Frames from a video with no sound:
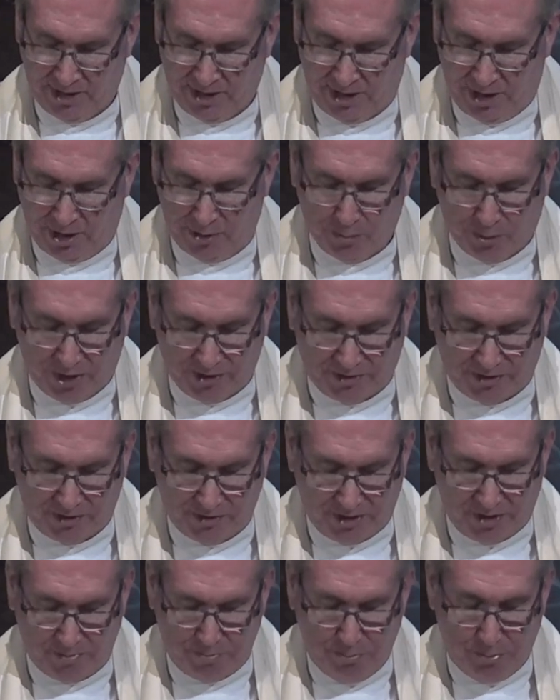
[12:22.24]
It was
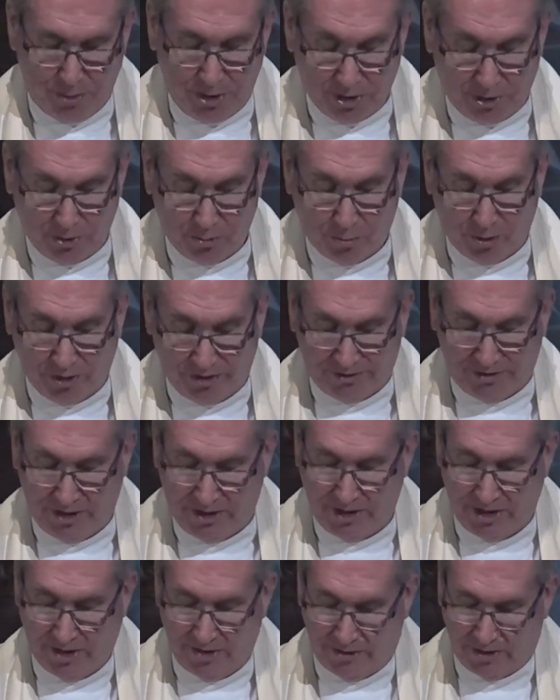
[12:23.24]
as if Bill was
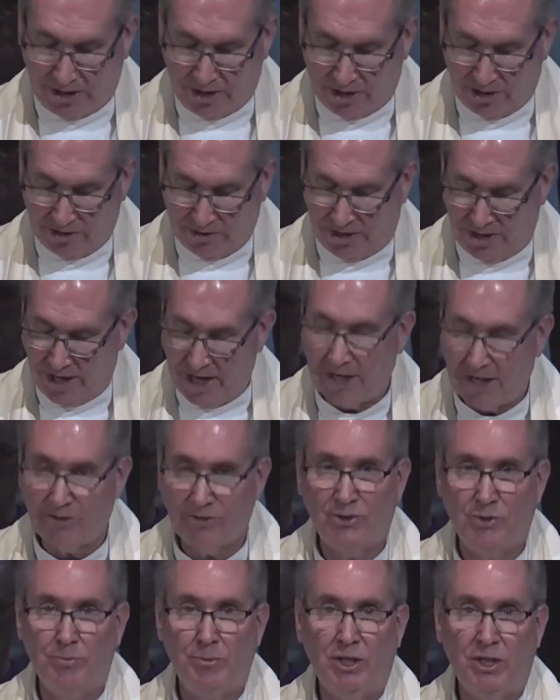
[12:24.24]
sitting there next
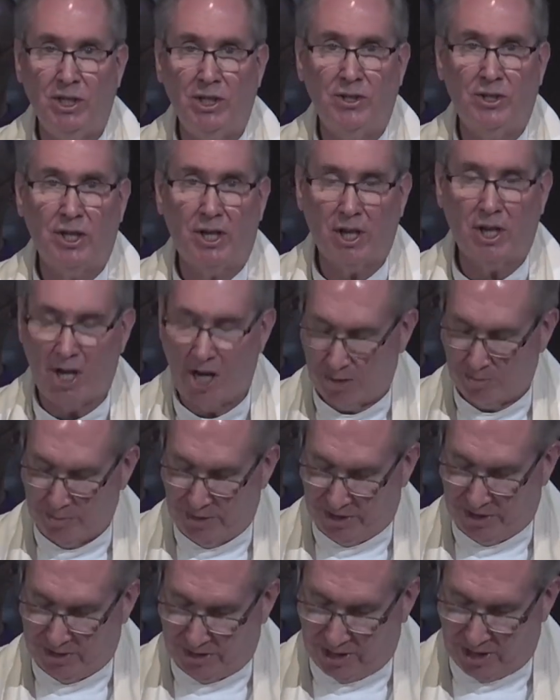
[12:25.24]
to me in the
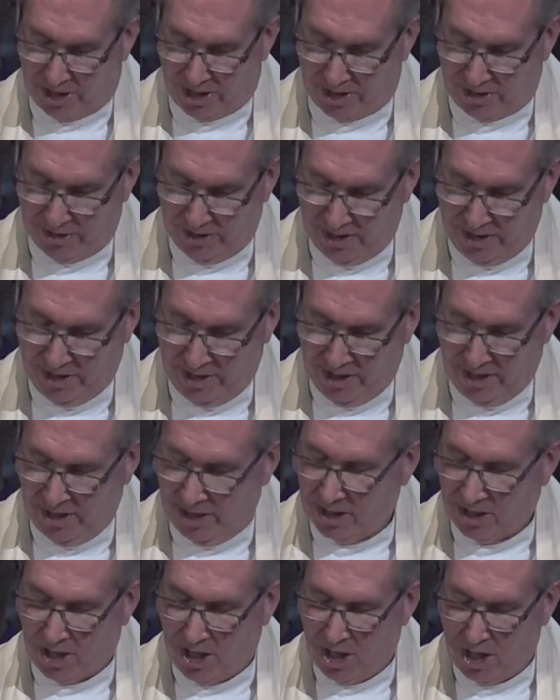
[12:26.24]
cockpit again,
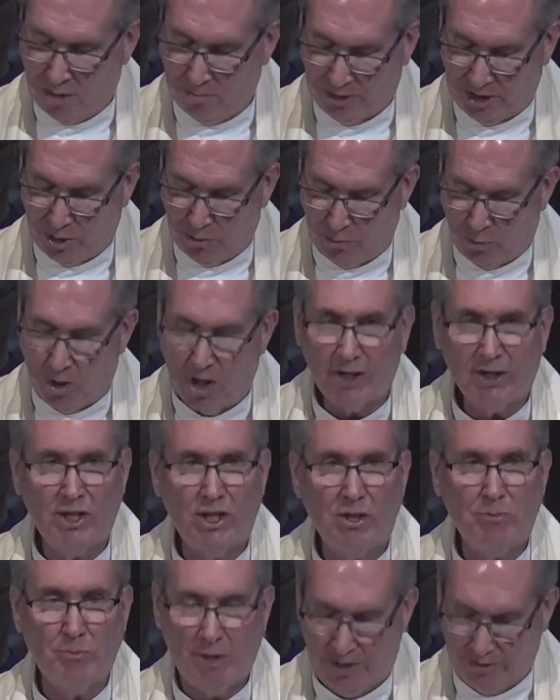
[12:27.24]
calmly
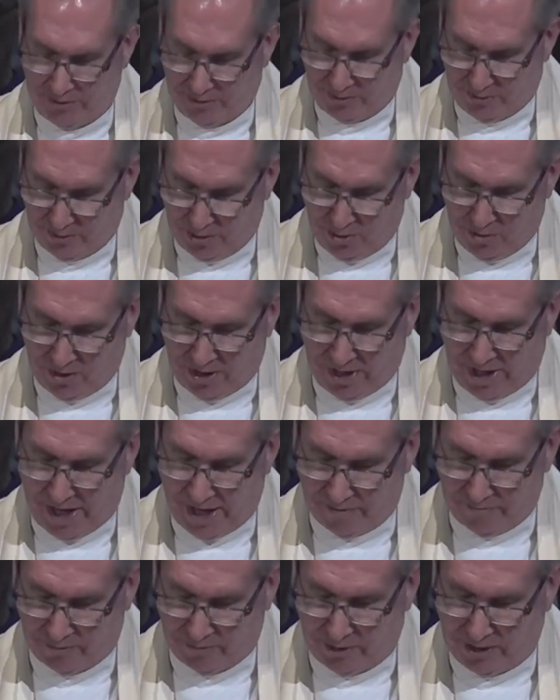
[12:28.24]
walking me through
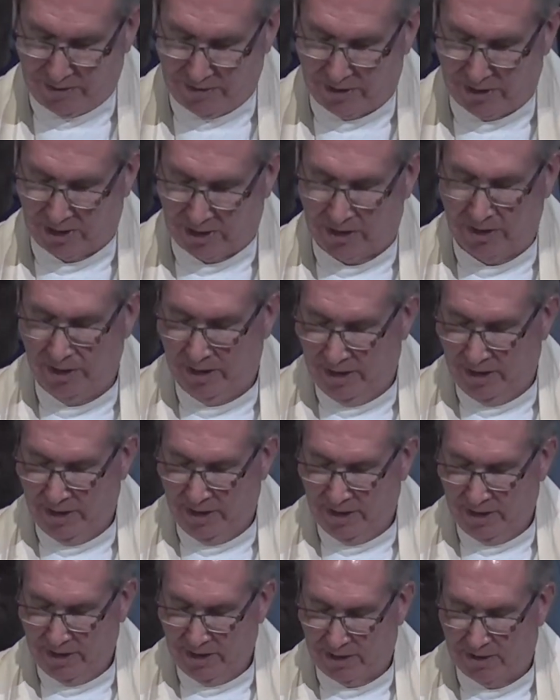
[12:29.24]
everything
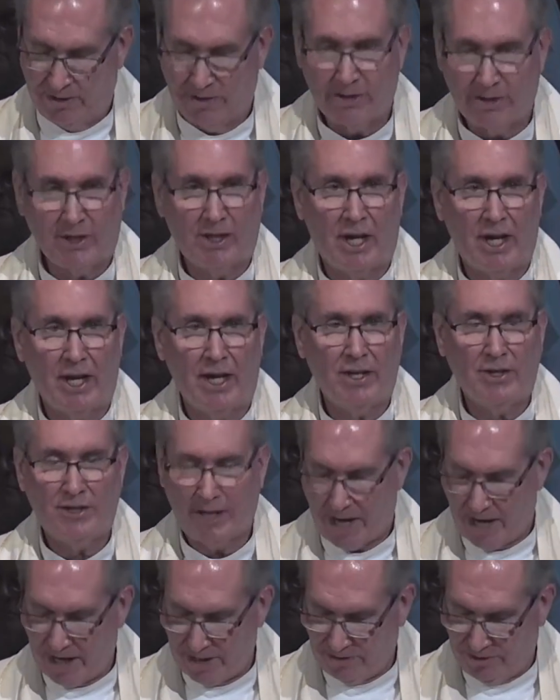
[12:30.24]
until I had
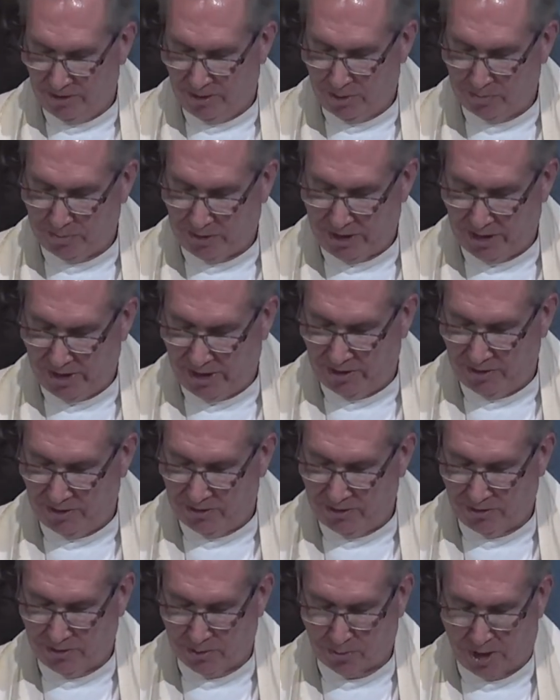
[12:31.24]
taxied the plane
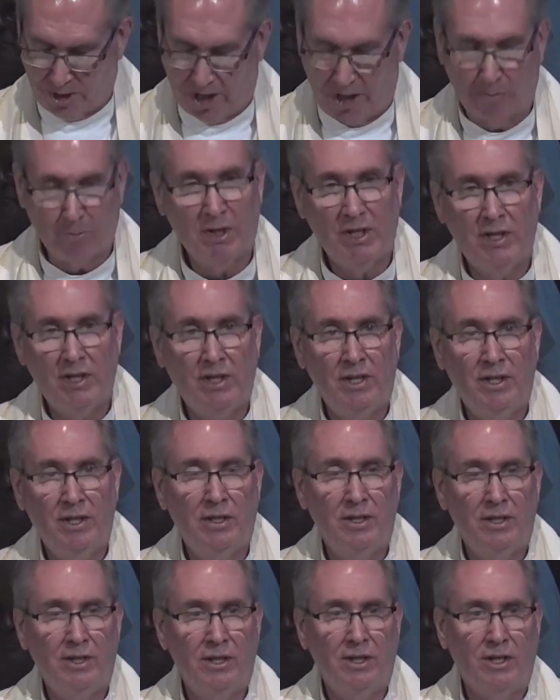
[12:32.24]
to the ramp
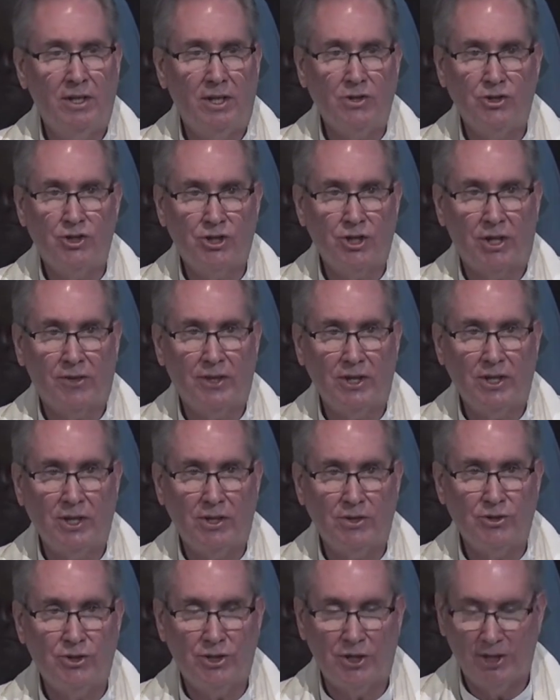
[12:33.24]
and shut the
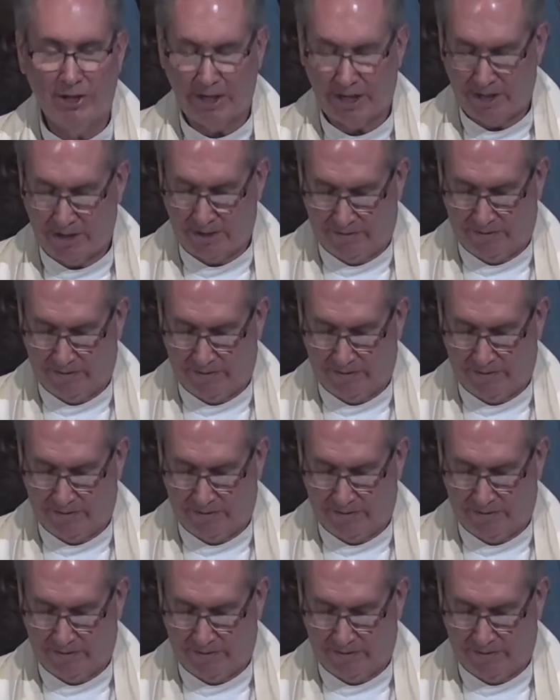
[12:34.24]
engine down.